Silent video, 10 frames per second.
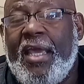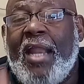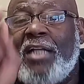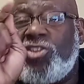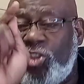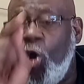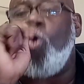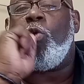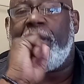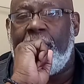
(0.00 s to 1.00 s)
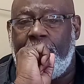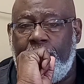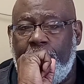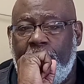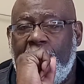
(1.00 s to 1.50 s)
And I told him,
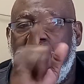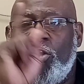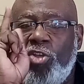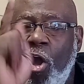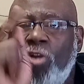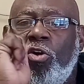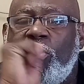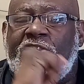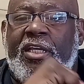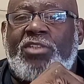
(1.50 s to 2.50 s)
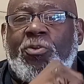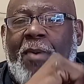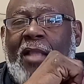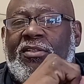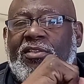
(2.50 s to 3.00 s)
y'all are going to change your
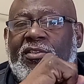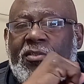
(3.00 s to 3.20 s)
policies.